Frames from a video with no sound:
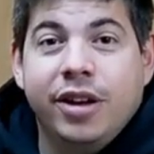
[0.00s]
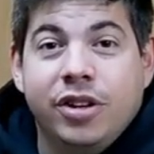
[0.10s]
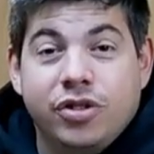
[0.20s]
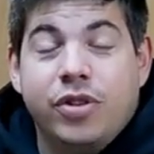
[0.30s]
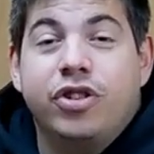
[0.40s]

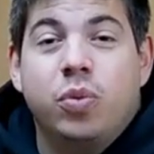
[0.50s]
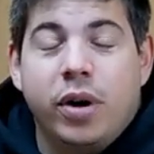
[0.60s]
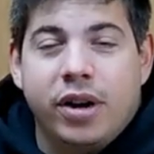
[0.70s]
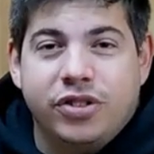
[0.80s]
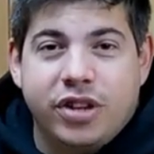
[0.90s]
So I just wanted
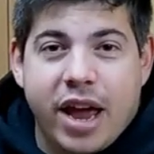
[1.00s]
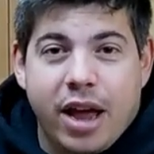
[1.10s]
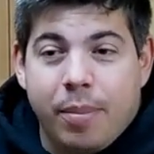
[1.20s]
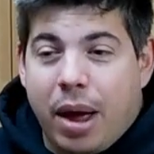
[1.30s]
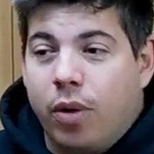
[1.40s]
to say
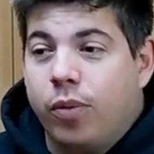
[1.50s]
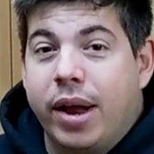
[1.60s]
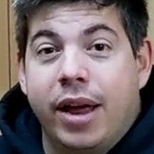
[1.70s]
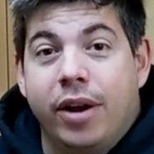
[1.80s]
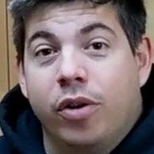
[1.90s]
about
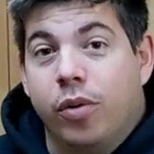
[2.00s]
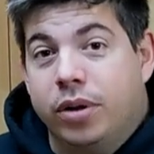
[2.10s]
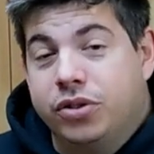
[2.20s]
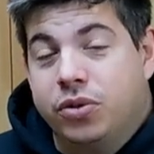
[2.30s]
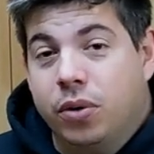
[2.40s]
Radiator Grill
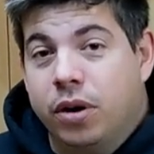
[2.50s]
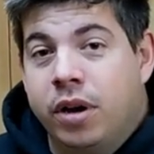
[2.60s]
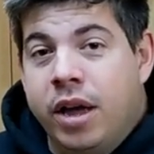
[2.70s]
Store.